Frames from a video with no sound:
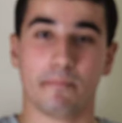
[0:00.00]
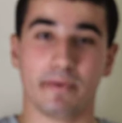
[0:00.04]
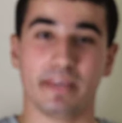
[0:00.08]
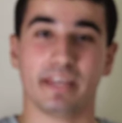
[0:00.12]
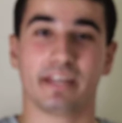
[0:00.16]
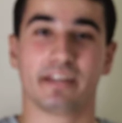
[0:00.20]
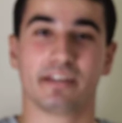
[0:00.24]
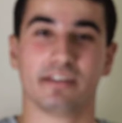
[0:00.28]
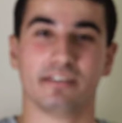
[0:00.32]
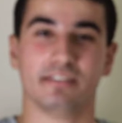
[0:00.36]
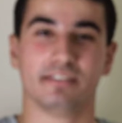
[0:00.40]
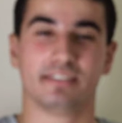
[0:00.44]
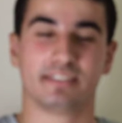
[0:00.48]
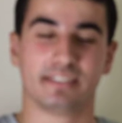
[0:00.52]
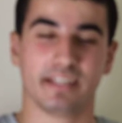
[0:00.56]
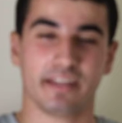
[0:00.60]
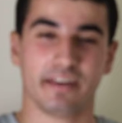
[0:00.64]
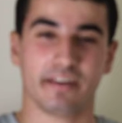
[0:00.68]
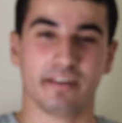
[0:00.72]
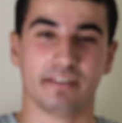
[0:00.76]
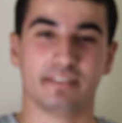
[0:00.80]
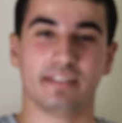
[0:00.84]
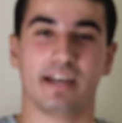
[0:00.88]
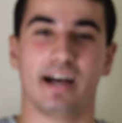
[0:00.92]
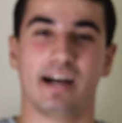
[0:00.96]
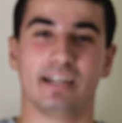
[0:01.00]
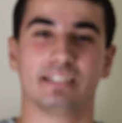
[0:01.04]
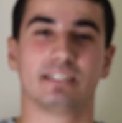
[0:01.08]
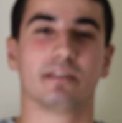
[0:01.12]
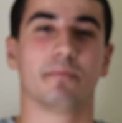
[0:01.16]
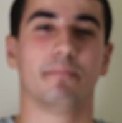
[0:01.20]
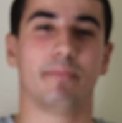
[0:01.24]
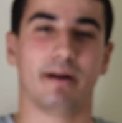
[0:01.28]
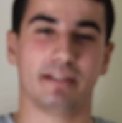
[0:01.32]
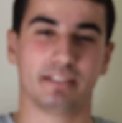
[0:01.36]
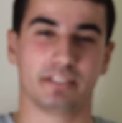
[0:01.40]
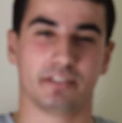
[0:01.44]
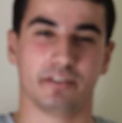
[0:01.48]
be considered as a
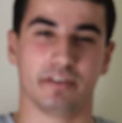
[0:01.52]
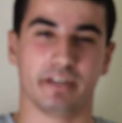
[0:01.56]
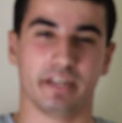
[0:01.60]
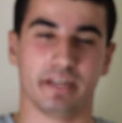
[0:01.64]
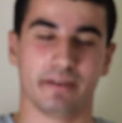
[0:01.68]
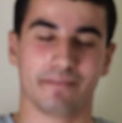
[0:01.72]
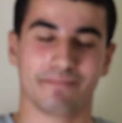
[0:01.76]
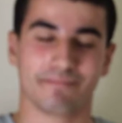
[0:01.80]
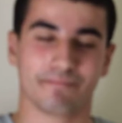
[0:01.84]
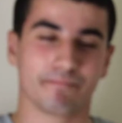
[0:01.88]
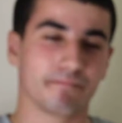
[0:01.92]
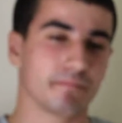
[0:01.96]
battery.